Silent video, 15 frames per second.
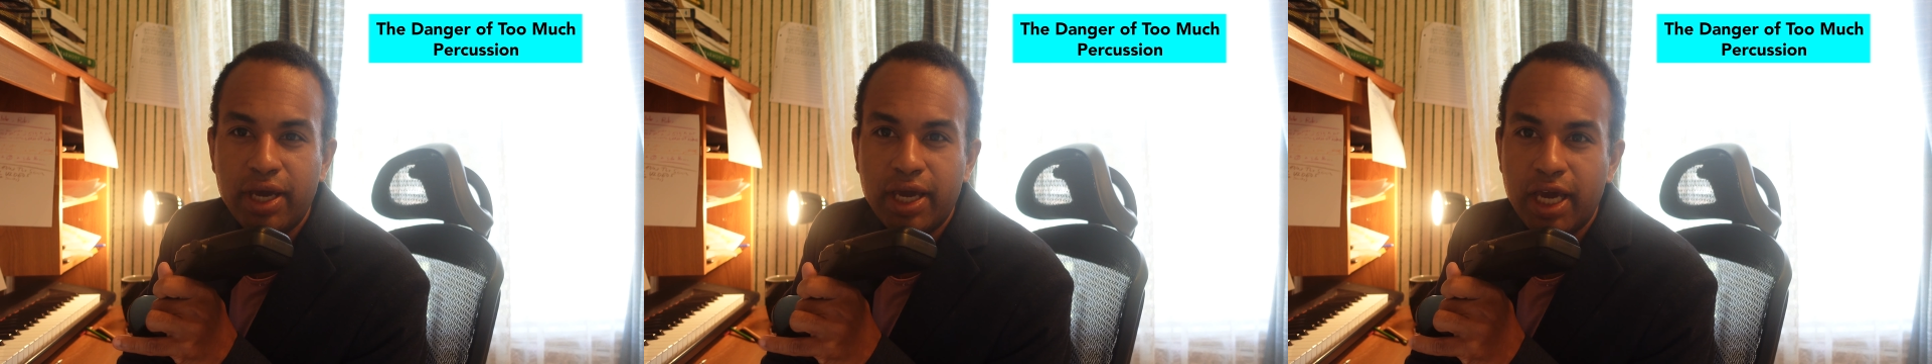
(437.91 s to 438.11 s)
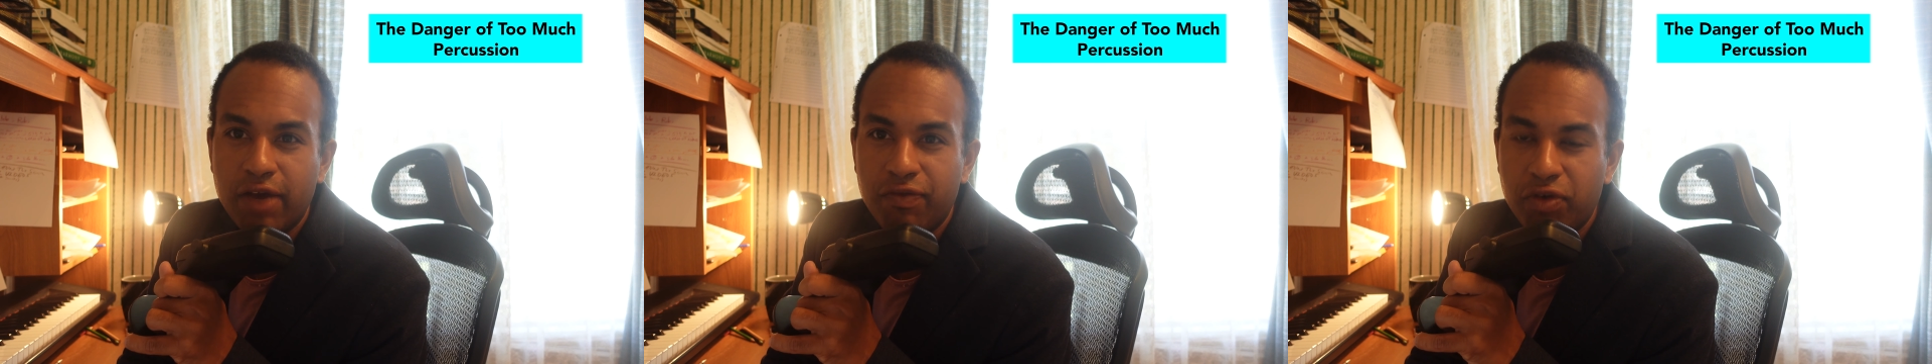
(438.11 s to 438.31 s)

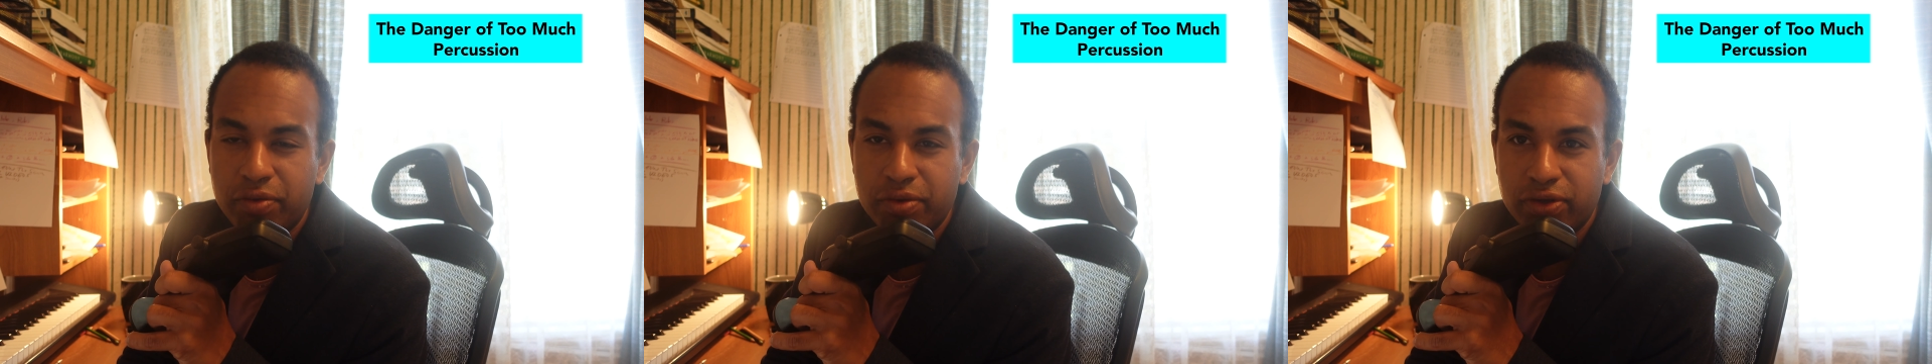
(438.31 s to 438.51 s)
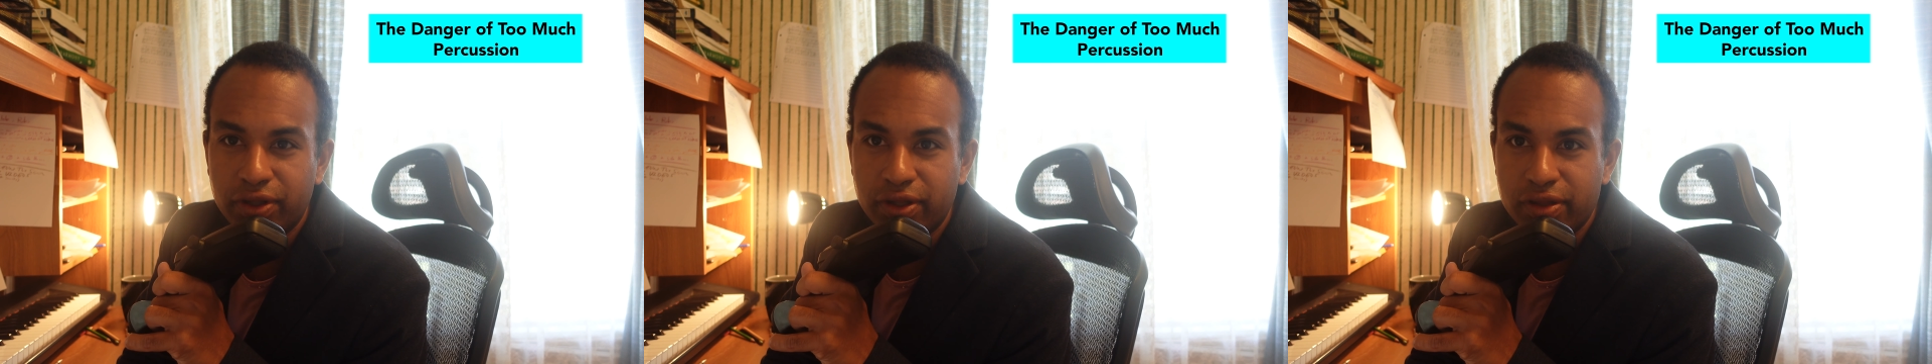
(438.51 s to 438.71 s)
if it
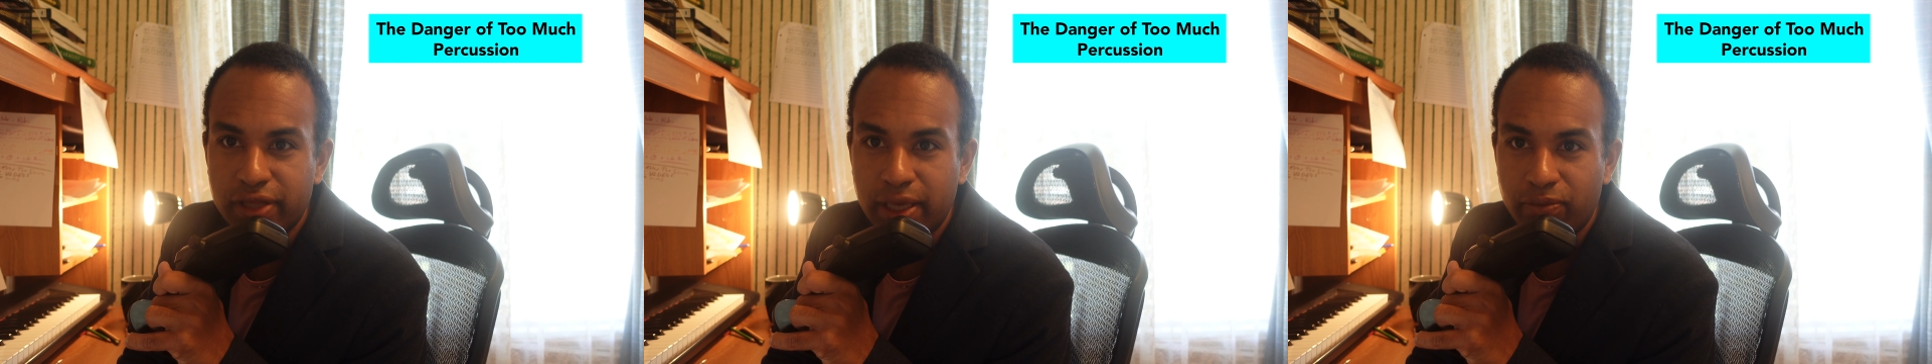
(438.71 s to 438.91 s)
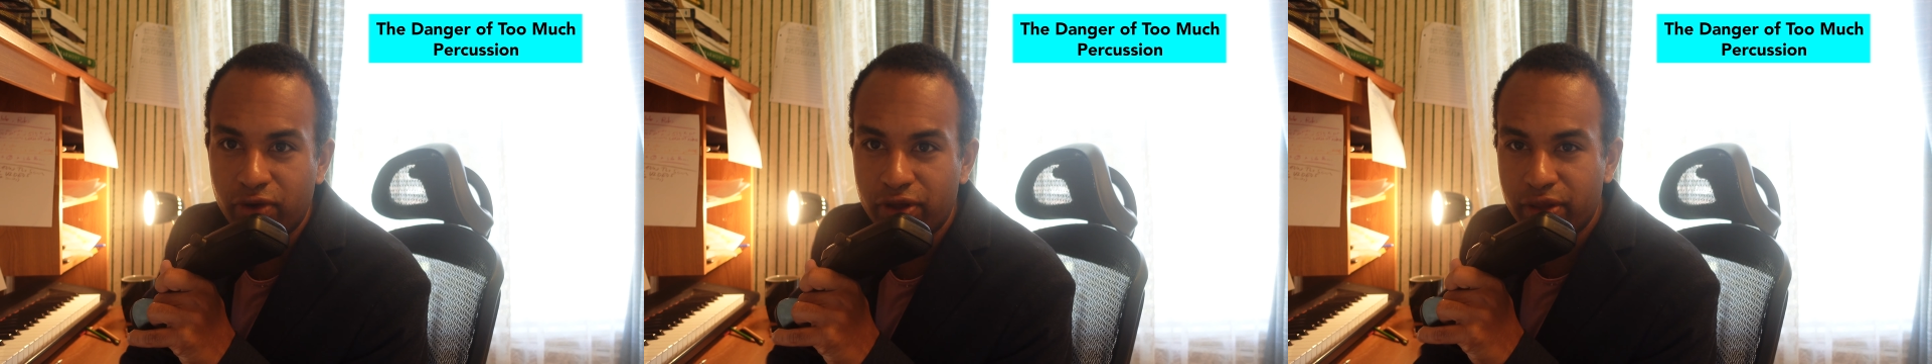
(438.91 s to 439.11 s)
was doing the
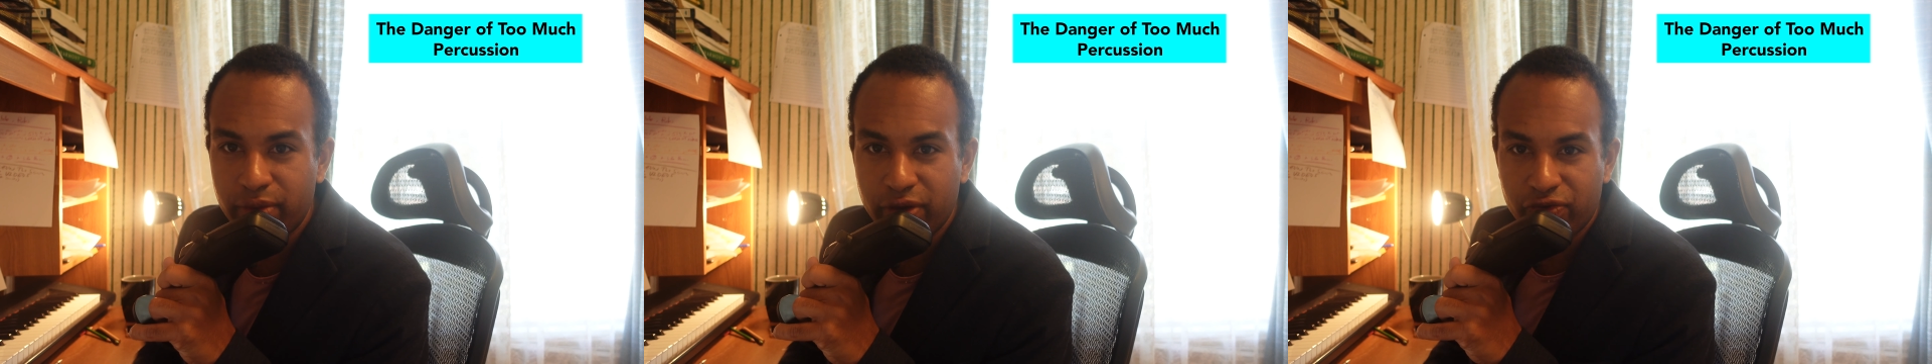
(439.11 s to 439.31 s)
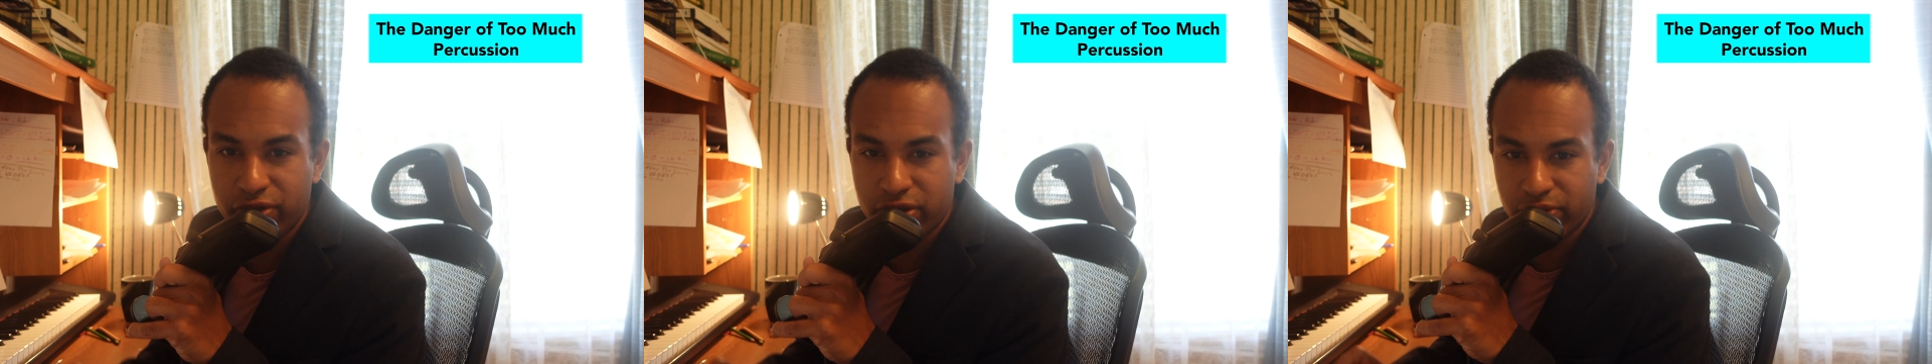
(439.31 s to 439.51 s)
same rhythm,
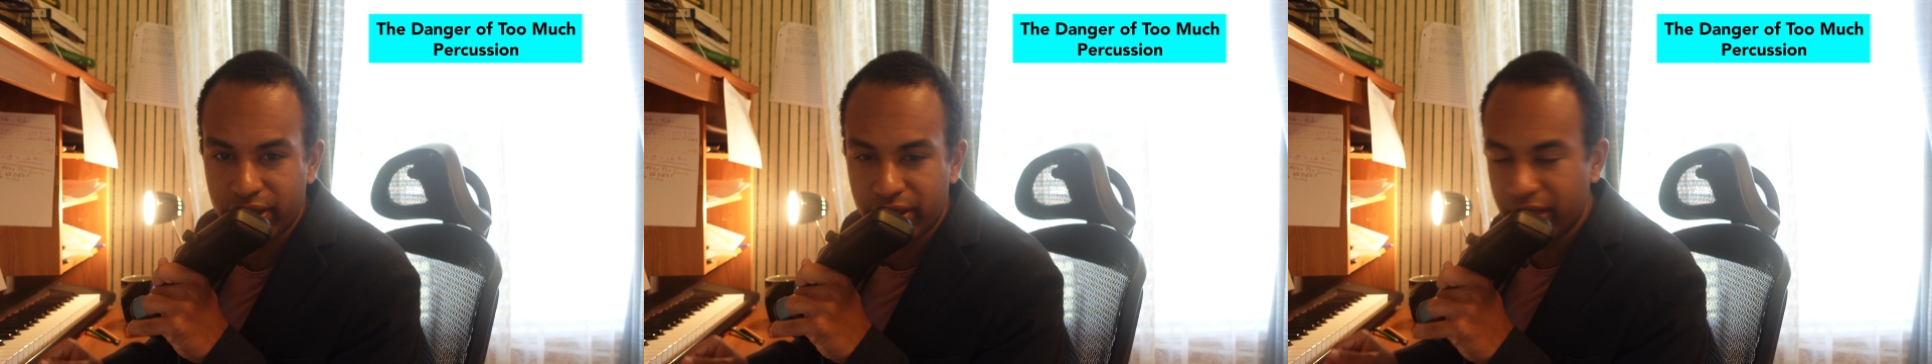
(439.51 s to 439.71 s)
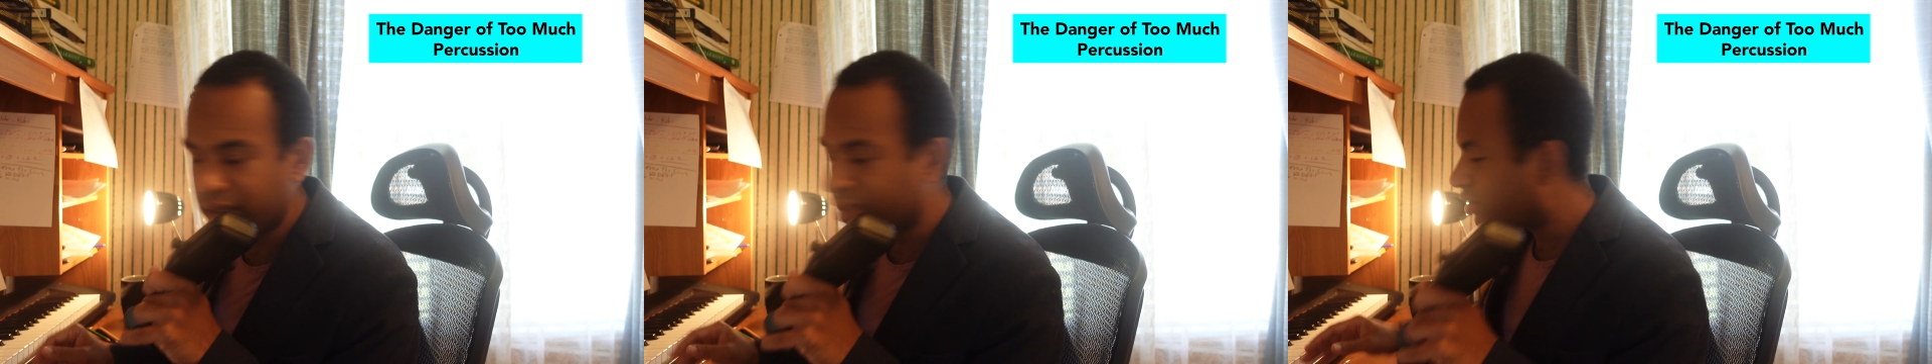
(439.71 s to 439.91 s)
if it's
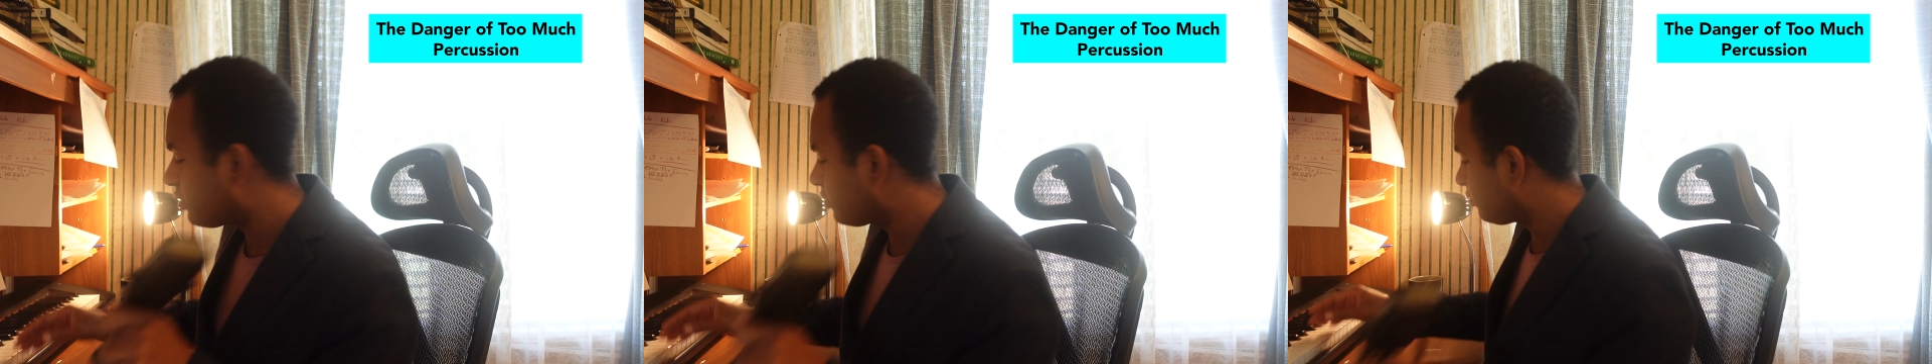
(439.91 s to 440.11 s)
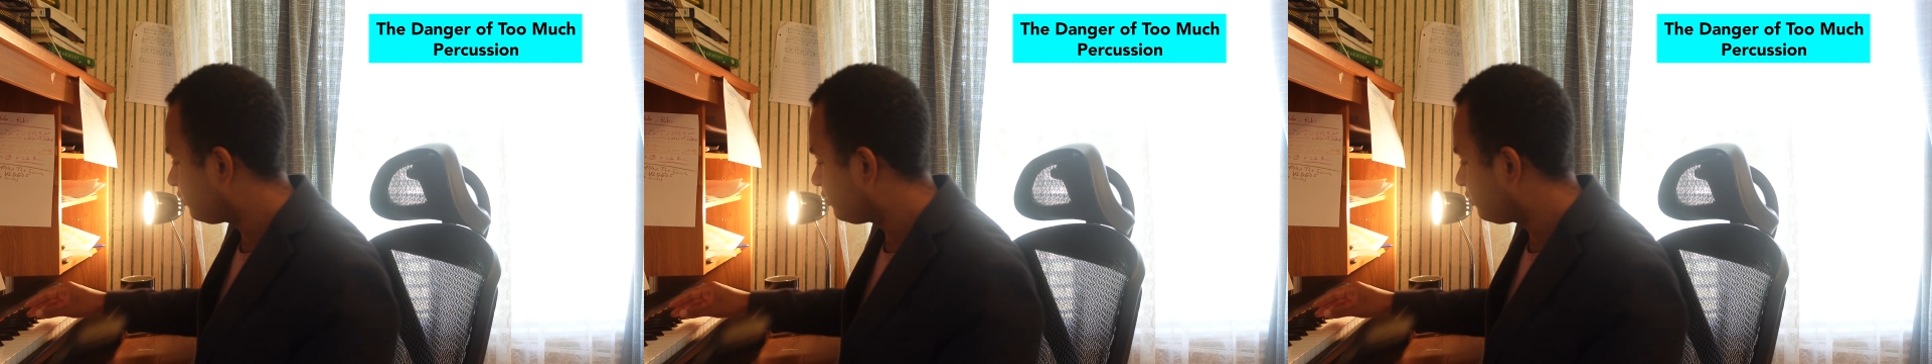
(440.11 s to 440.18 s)
doing this,